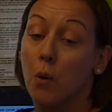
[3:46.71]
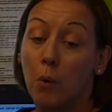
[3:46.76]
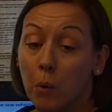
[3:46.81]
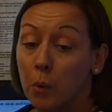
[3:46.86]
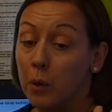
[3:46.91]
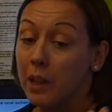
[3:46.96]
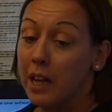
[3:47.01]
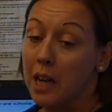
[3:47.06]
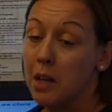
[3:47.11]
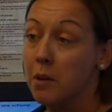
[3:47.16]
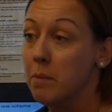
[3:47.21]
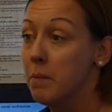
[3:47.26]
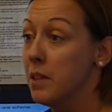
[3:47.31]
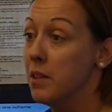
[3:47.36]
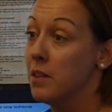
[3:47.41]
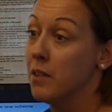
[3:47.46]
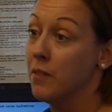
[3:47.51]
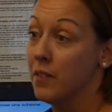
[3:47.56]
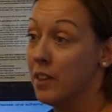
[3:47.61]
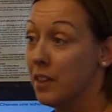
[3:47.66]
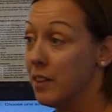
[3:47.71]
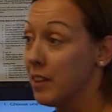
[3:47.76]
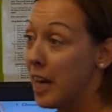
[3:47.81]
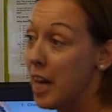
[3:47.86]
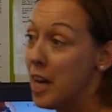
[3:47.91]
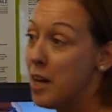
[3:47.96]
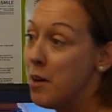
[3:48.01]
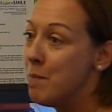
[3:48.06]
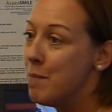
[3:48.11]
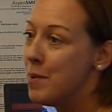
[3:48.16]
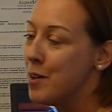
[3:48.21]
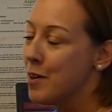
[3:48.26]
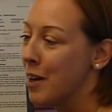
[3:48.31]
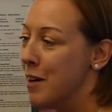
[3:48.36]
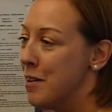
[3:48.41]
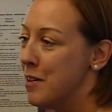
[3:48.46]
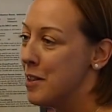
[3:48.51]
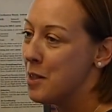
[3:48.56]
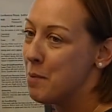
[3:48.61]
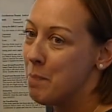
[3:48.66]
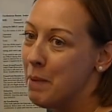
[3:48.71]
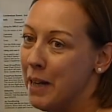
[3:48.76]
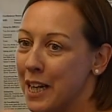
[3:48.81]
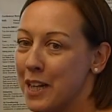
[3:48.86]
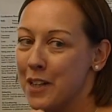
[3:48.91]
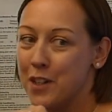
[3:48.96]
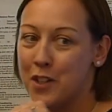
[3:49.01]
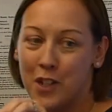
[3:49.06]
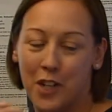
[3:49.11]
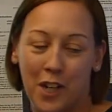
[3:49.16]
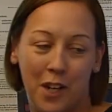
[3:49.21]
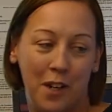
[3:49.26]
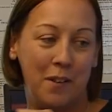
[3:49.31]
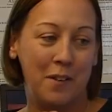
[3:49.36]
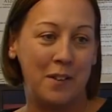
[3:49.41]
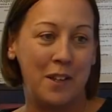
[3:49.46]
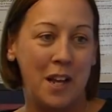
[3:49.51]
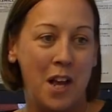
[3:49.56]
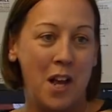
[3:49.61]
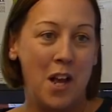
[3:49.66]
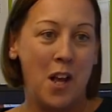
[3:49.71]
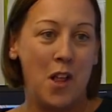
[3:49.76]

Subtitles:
all the elements of the scheme, you don't just pick and choose